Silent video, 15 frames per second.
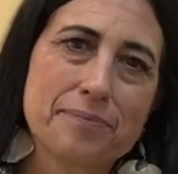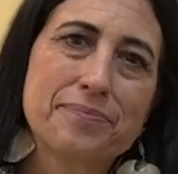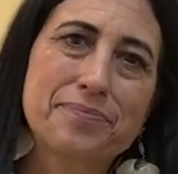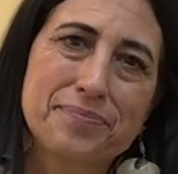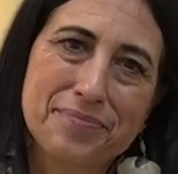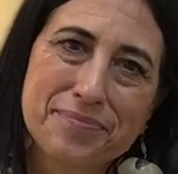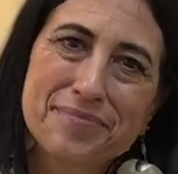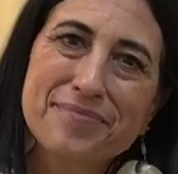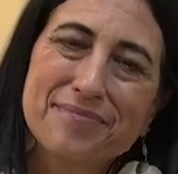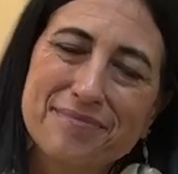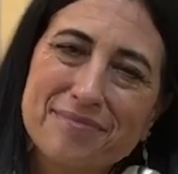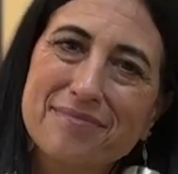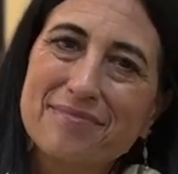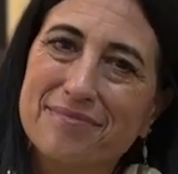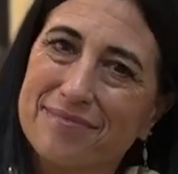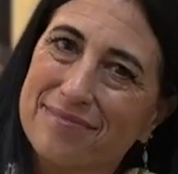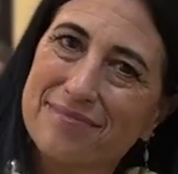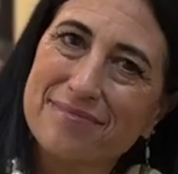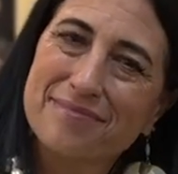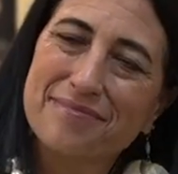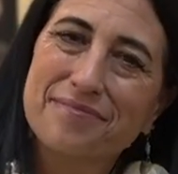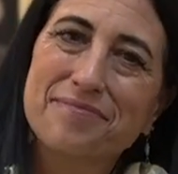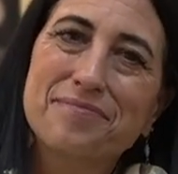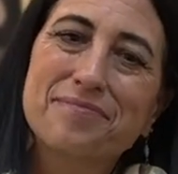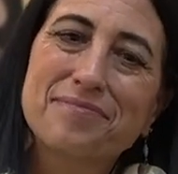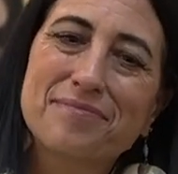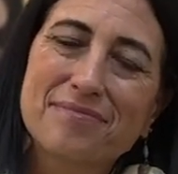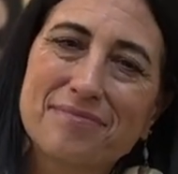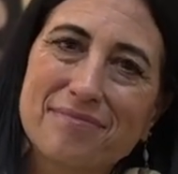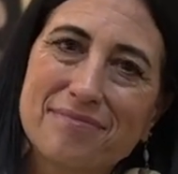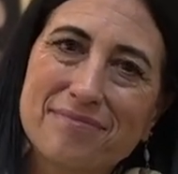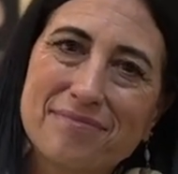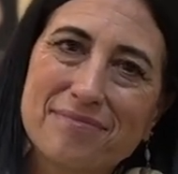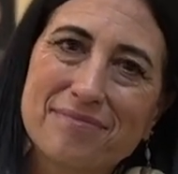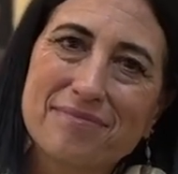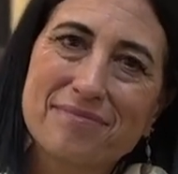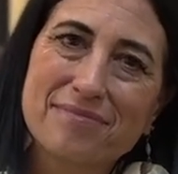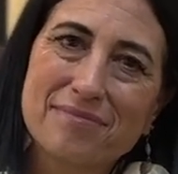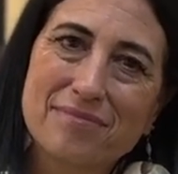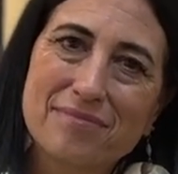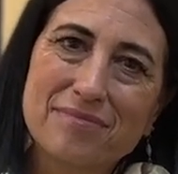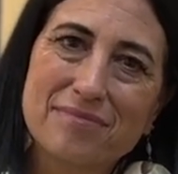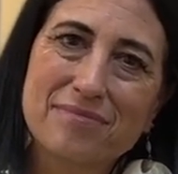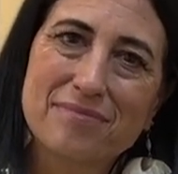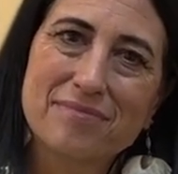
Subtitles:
I bet you're here a lot, but what's your favorite go-to snack